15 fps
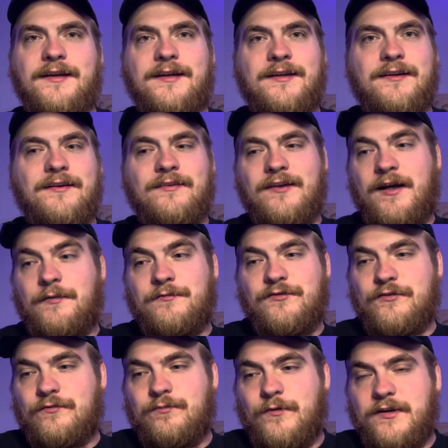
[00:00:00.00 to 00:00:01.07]
And I
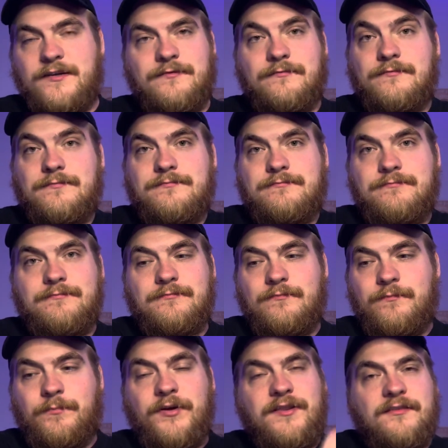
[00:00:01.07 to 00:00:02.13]
just want to
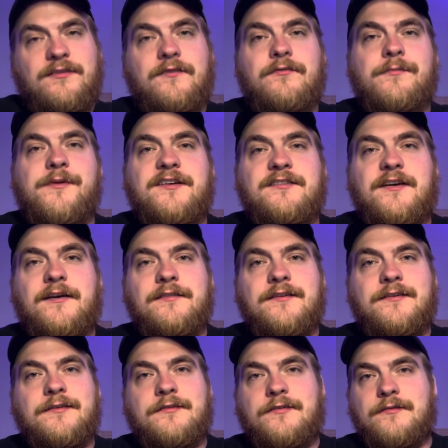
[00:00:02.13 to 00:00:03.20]
put this information out
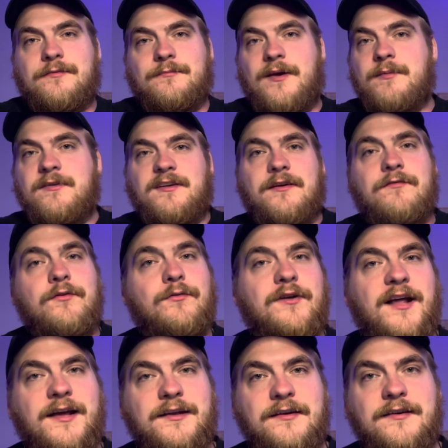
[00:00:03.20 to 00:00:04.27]
there to maybe give you an
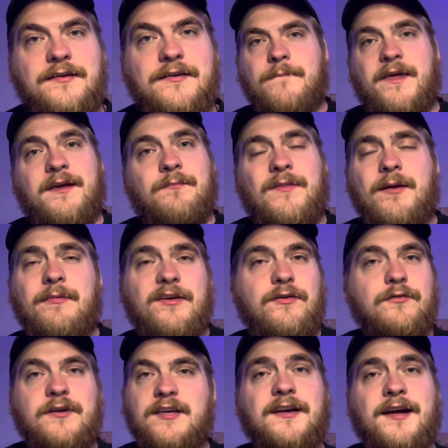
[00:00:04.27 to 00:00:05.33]
idea and maybe
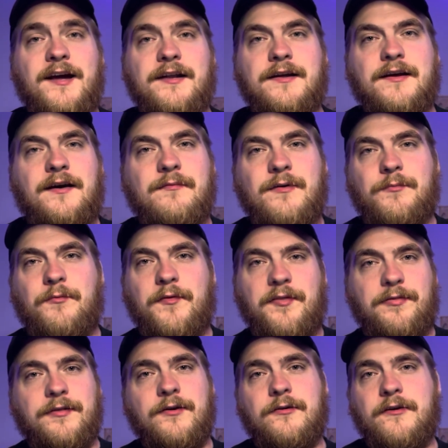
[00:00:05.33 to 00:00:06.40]
you can kind of come up with a
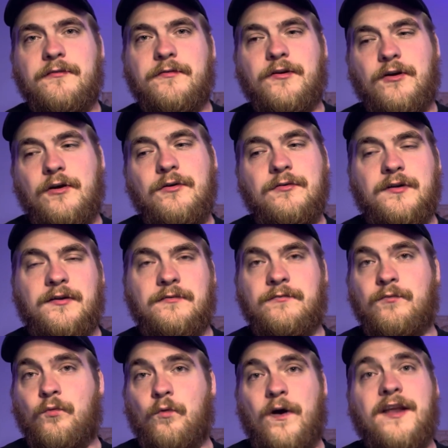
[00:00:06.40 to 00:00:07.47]
theory of your own
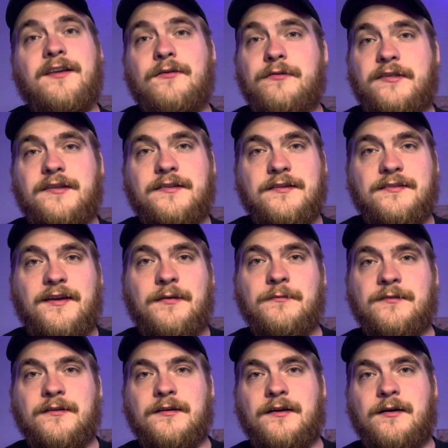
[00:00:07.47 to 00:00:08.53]
of when you think this game
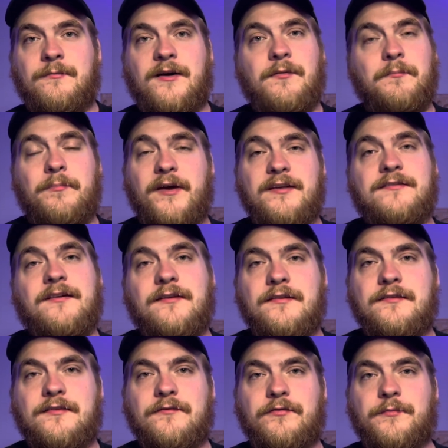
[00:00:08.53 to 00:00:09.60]
is going to come out based on
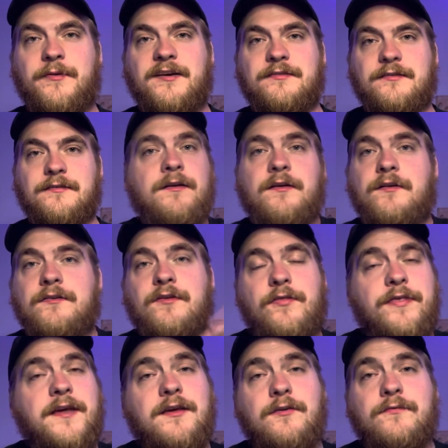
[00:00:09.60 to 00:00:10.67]
this information. So
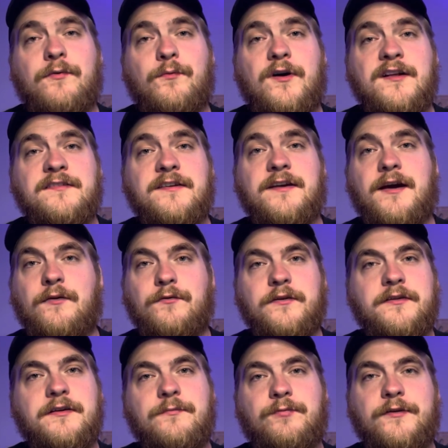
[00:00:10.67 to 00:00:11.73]
thank you for watching. I
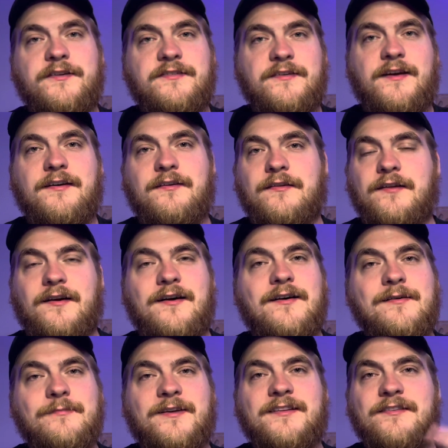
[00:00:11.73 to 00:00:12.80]
really appreciate all the
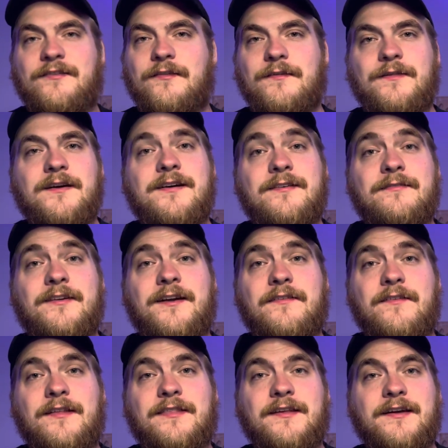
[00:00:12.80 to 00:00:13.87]
comments and the love and
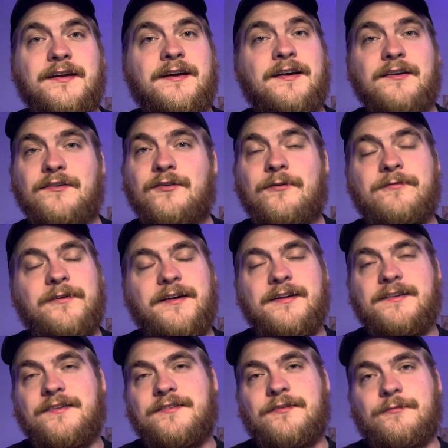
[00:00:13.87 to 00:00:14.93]
everything. Don't forget
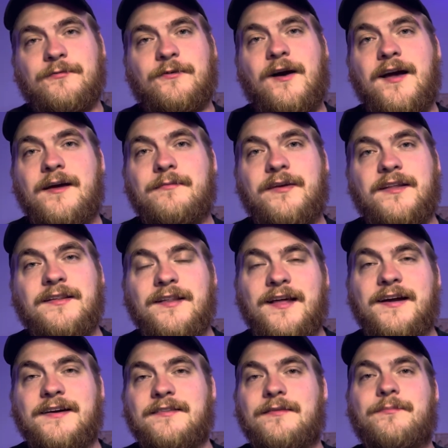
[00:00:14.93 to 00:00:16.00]
to subscribe and
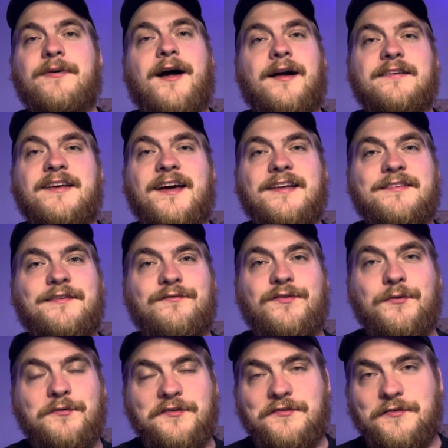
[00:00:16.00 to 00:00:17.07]
like the podcast if
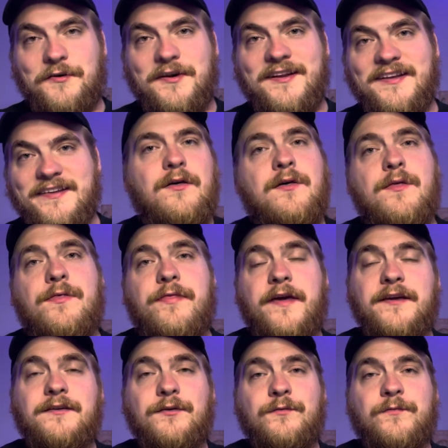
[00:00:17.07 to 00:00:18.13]
you enjoyed it.
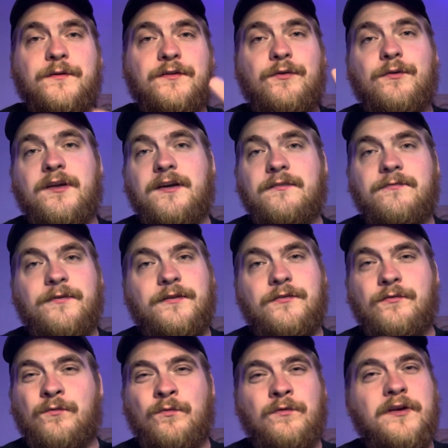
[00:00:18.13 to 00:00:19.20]
Thank you for tuning in for
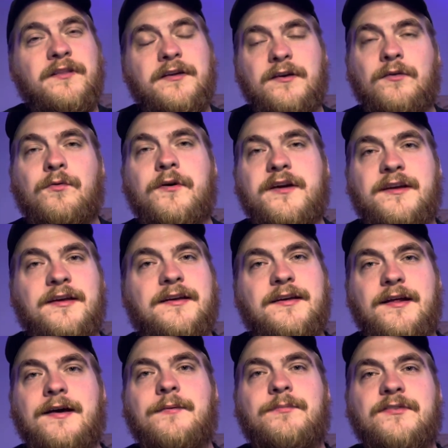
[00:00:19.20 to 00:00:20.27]
this really quick
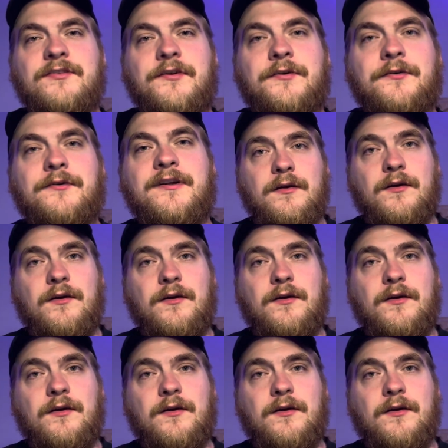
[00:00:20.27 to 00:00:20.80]
hit episode.